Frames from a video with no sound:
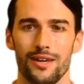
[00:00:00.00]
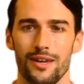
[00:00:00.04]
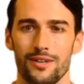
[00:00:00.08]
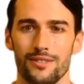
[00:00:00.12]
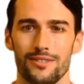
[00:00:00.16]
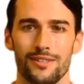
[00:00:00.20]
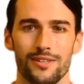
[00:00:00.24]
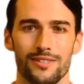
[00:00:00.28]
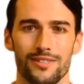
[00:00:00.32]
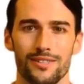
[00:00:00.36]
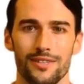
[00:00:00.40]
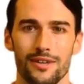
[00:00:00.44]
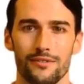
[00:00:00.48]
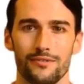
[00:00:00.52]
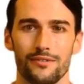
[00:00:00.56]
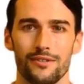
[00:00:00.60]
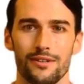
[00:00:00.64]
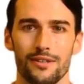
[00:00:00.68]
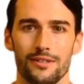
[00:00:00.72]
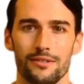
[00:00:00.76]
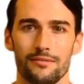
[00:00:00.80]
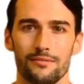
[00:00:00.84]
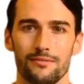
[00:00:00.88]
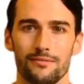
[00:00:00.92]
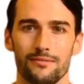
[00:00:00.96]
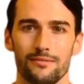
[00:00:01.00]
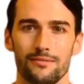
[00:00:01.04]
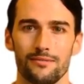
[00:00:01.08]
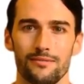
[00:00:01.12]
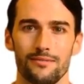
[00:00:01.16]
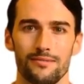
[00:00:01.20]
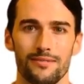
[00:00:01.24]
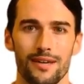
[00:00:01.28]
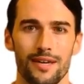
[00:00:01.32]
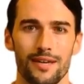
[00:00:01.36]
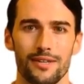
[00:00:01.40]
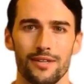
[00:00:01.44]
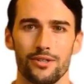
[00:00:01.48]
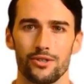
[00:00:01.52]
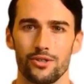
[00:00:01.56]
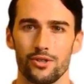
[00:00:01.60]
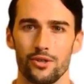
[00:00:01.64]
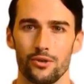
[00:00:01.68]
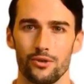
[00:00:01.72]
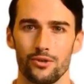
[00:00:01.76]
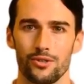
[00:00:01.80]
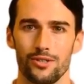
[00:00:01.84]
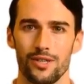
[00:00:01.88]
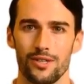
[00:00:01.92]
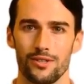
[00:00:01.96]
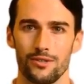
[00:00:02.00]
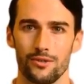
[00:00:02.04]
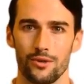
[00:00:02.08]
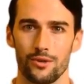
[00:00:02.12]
health and safety. It ensures that